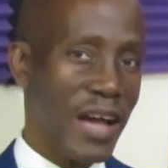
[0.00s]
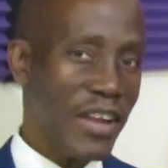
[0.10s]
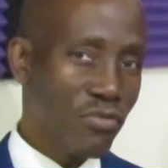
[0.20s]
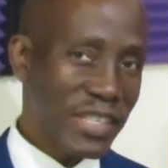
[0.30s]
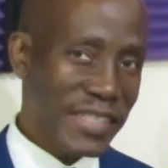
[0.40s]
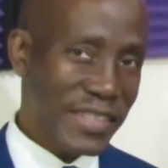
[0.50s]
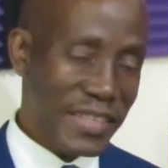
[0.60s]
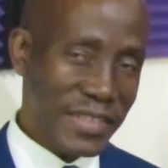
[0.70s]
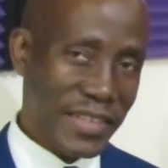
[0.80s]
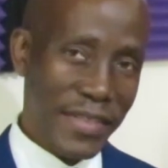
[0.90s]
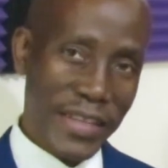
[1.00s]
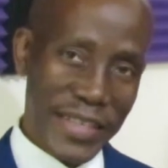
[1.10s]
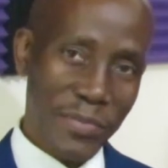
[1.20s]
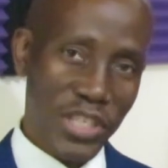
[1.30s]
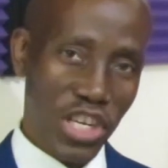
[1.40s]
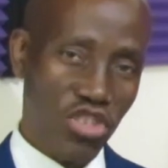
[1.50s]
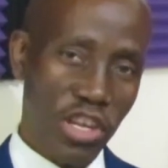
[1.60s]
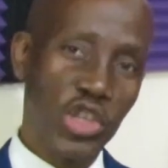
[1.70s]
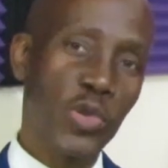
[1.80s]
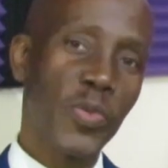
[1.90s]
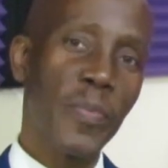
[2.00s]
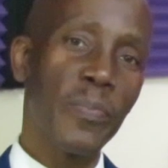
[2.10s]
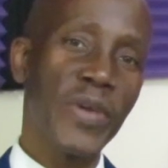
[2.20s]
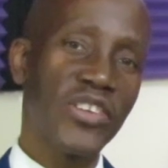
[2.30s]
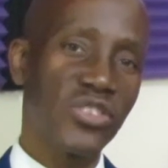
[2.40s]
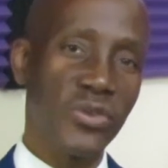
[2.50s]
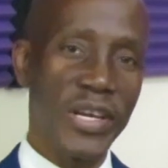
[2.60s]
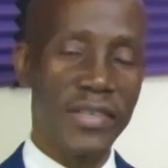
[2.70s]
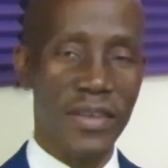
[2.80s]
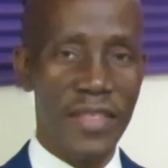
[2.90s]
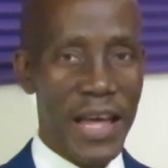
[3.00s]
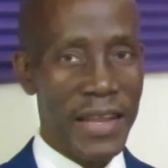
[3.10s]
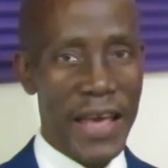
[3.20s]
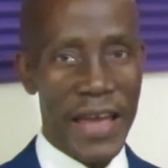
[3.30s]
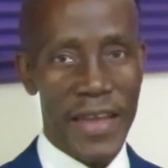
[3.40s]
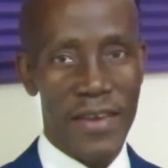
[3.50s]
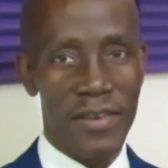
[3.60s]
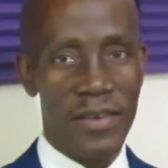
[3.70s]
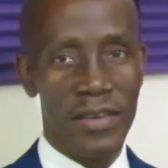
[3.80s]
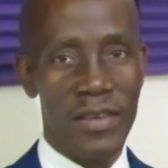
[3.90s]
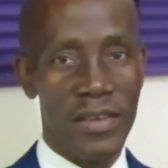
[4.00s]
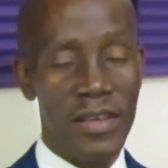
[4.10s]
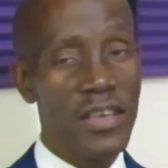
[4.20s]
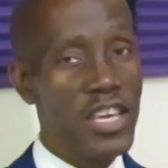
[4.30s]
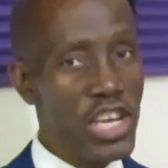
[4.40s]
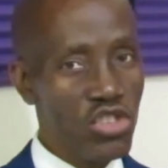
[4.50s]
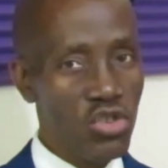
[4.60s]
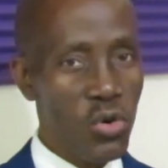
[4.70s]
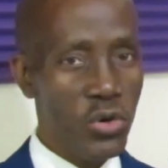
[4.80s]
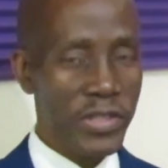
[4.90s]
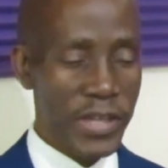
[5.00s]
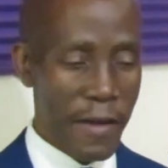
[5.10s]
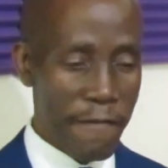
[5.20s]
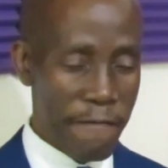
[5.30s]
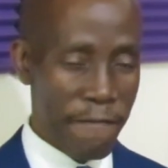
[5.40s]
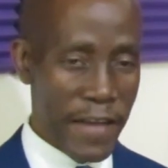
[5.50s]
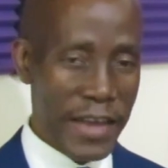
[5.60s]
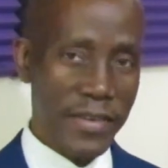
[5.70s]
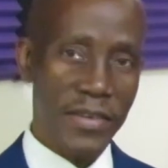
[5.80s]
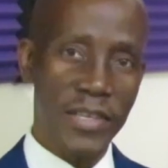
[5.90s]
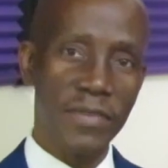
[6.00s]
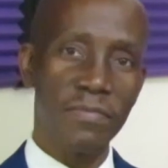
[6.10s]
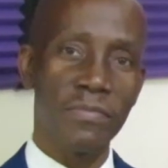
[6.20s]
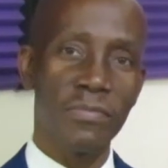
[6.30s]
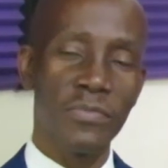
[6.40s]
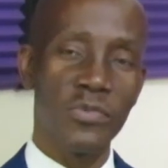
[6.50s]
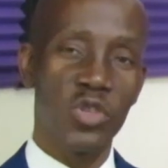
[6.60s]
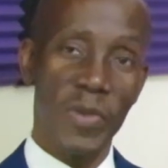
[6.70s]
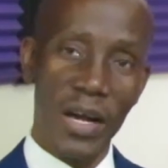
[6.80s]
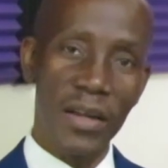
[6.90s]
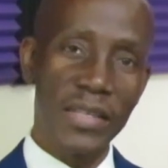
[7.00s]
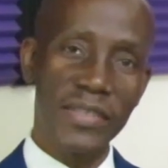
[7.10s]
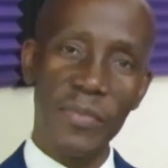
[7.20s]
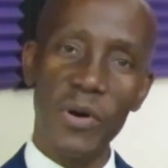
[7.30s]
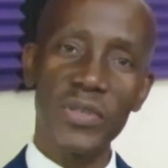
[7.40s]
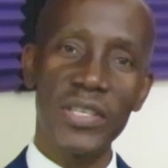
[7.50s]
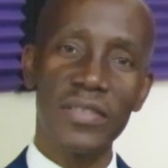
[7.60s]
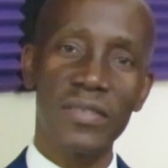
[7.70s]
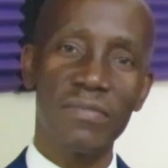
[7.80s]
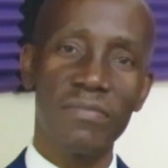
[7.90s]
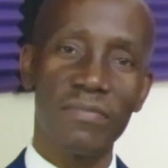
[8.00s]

and resisted the temptation to perpetuate that lie. He chose finally to be honest about it.